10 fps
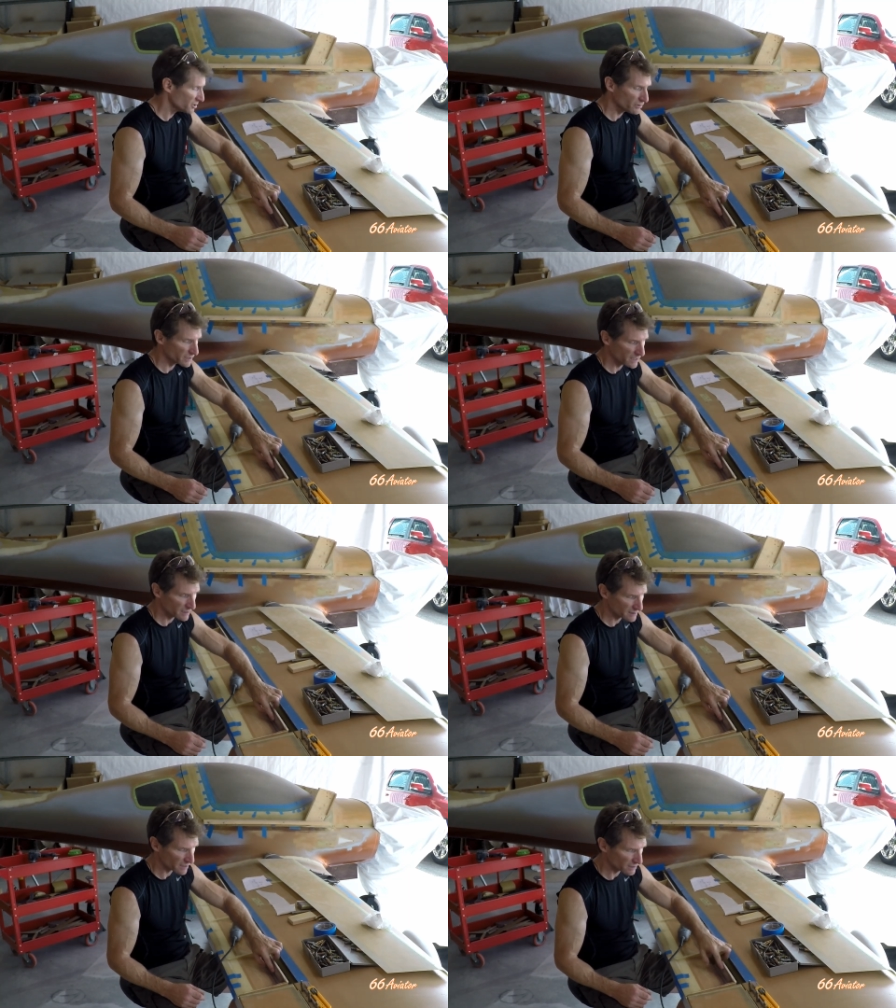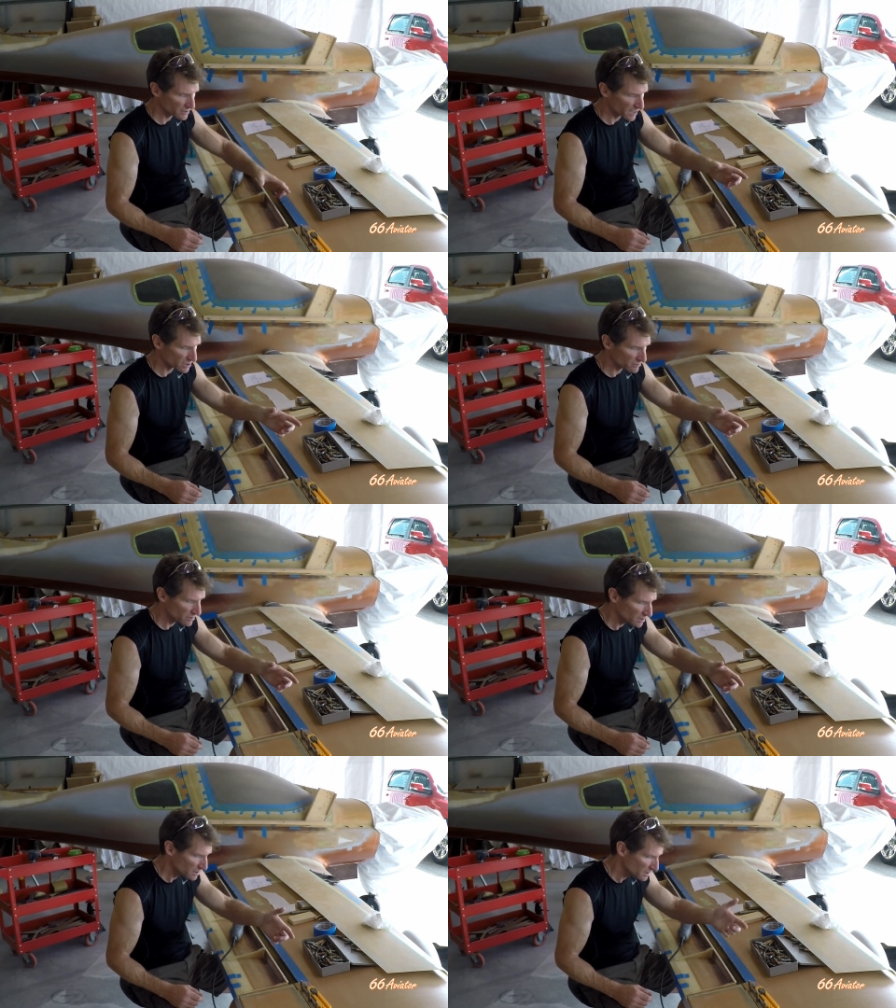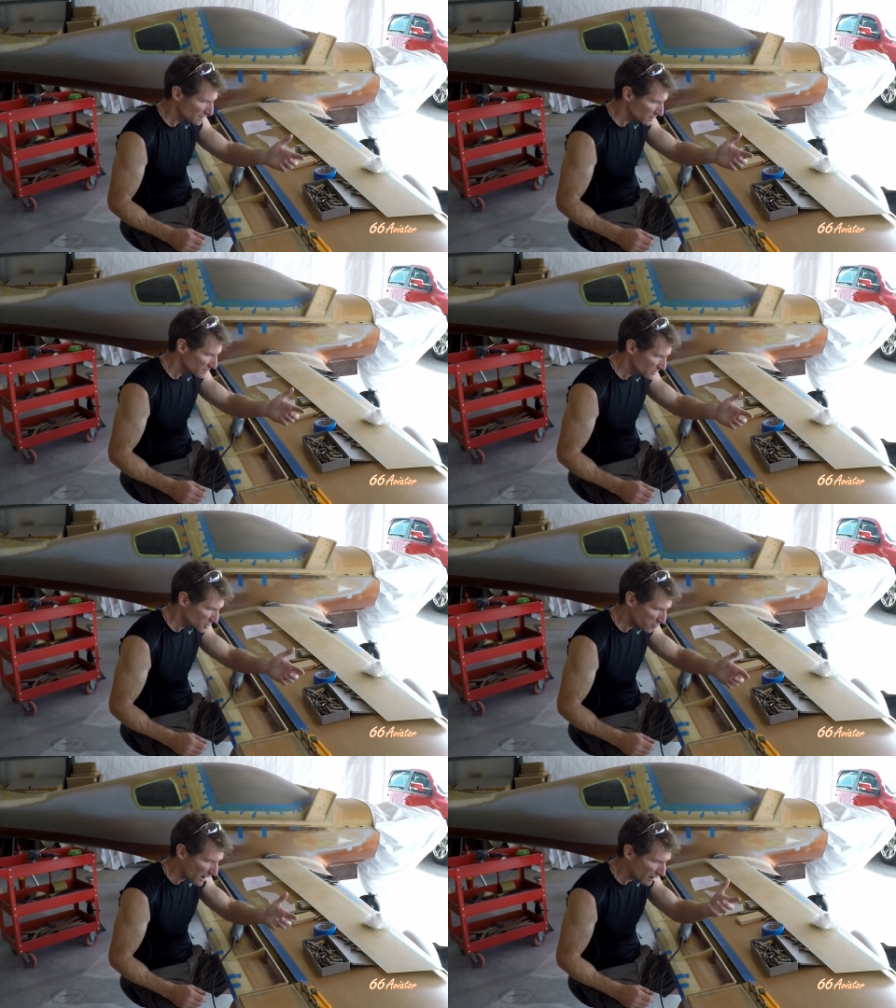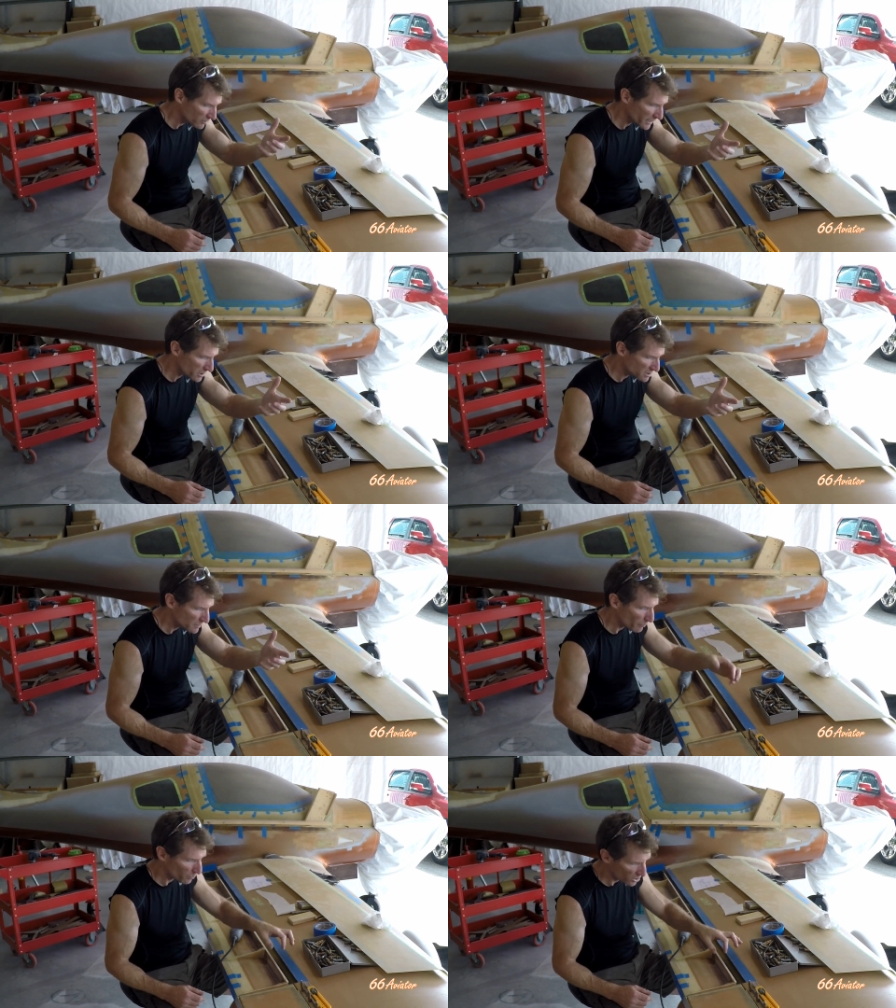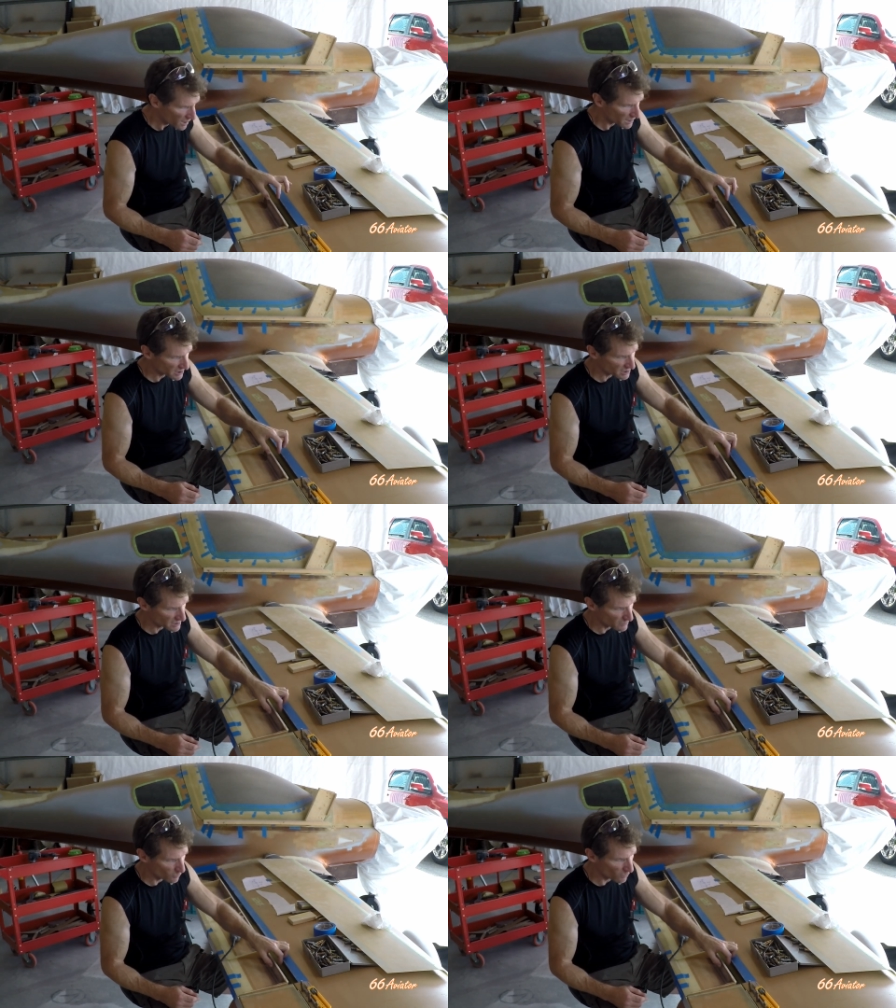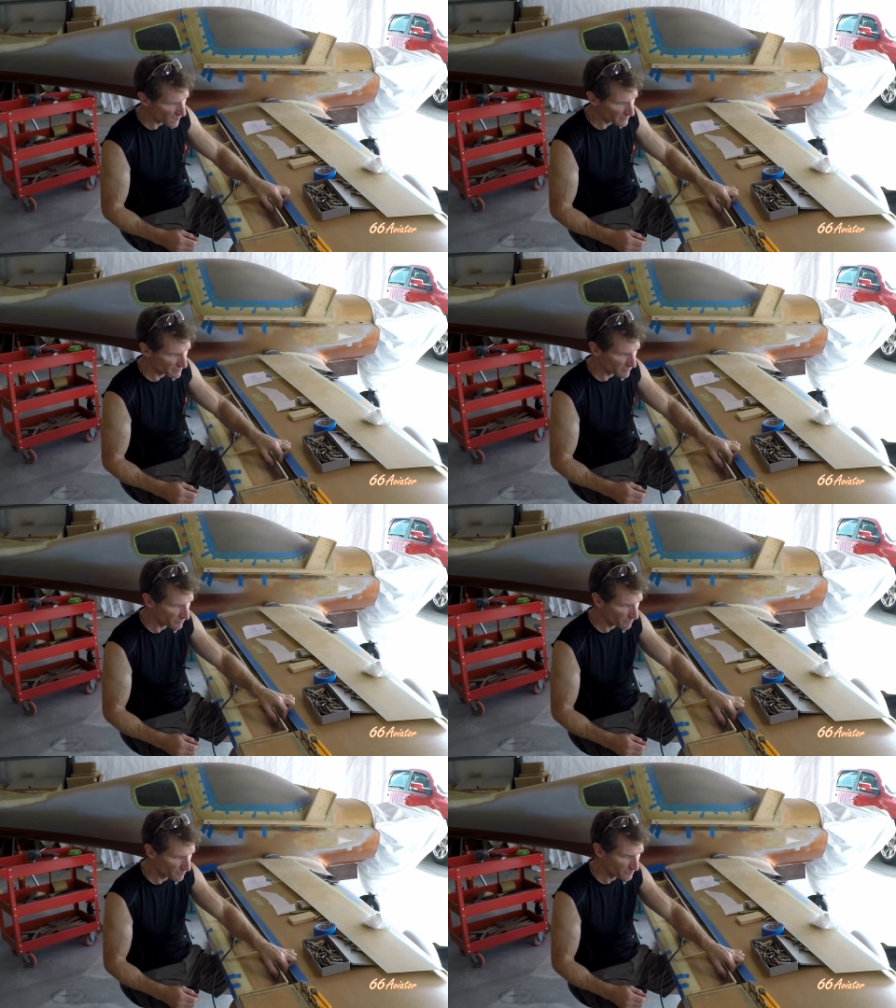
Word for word: two on the inside. So you got 12 layers plus what the